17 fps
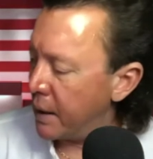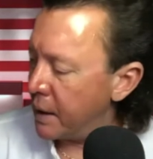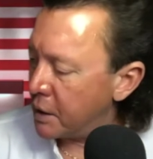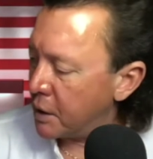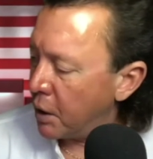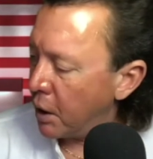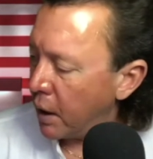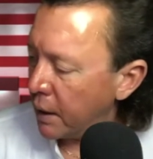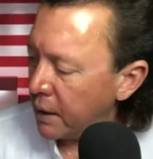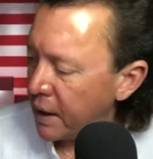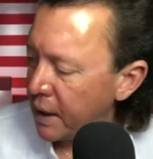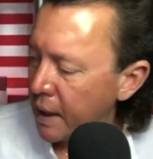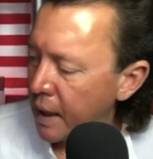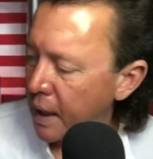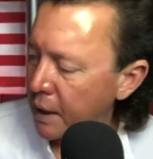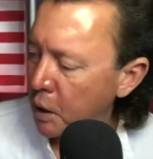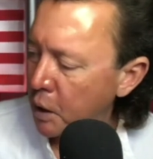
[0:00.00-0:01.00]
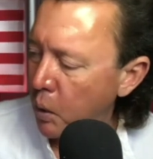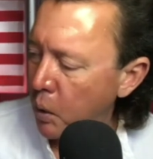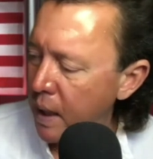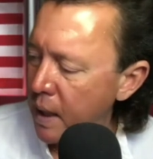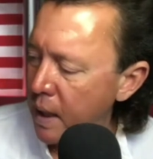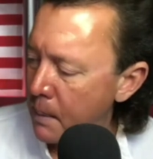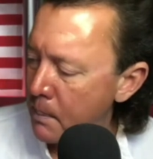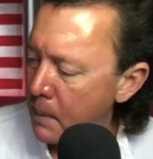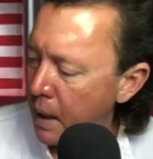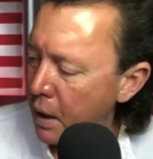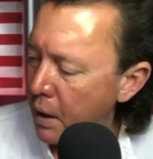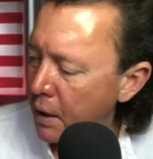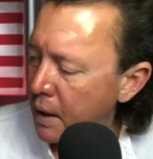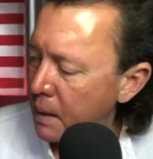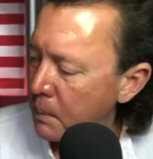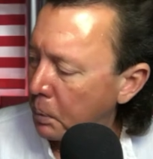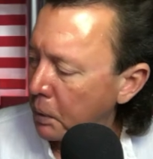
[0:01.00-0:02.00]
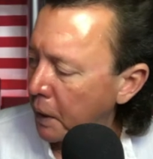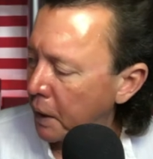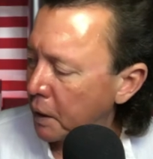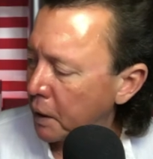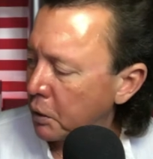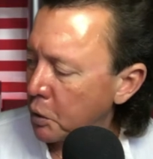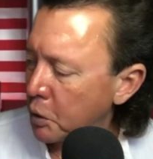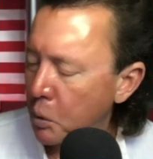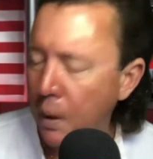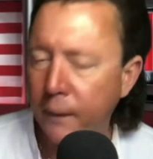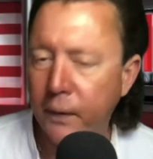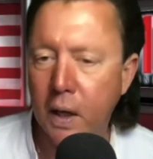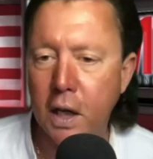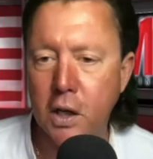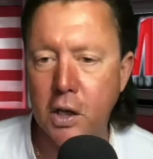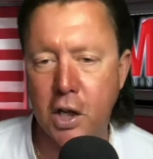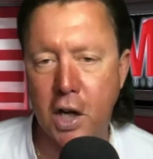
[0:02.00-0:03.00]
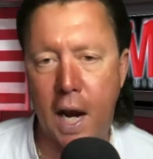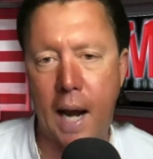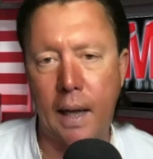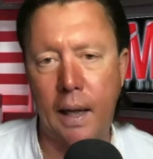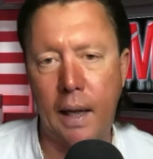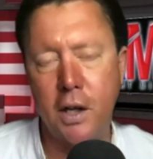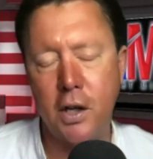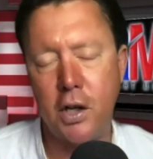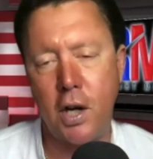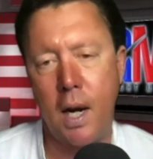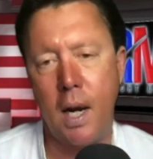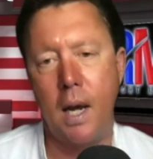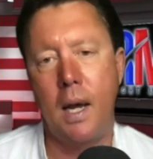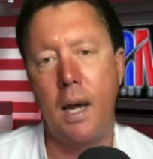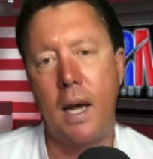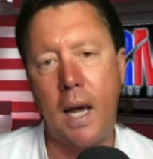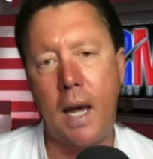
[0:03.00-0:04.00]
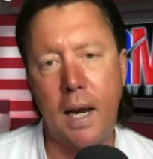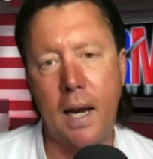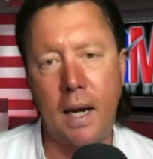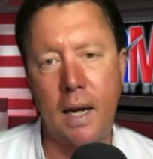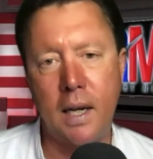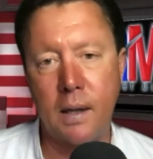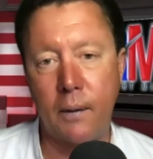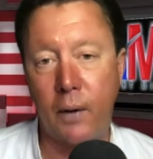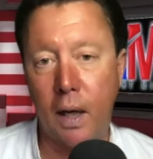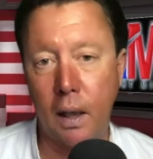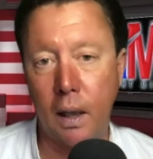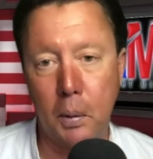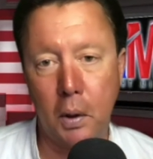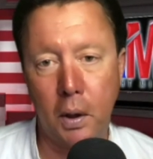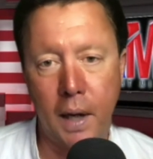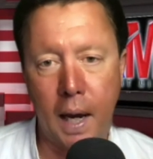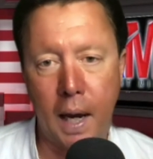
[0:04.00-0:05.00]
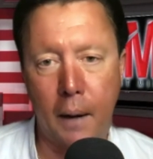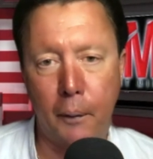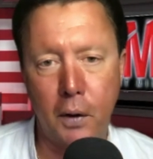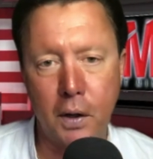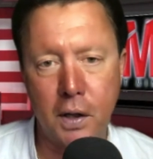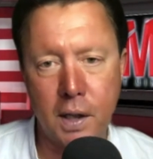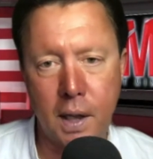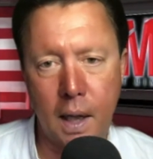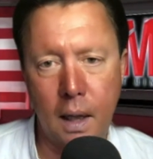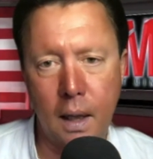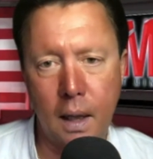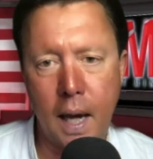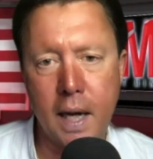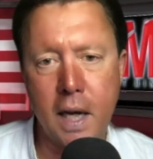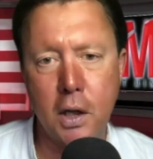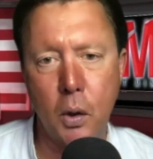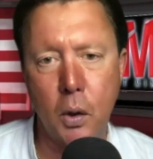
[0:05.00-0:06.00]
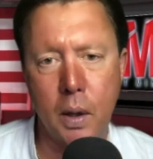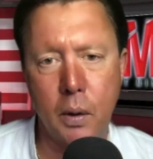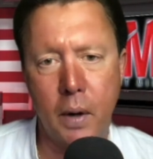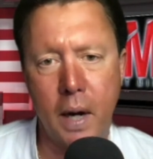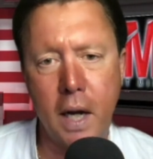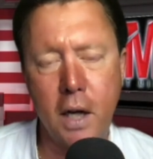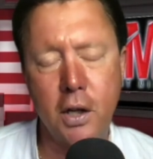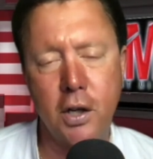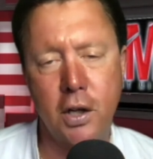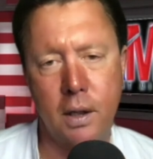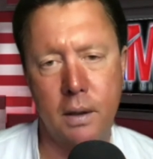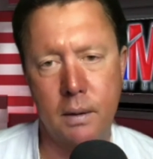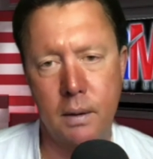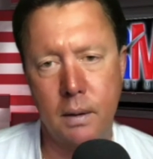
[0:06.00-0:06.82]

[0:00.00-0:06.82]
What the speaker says: It's called The Great American Political Trivia Challenge, and it's available now for sale. How you doing, Rich?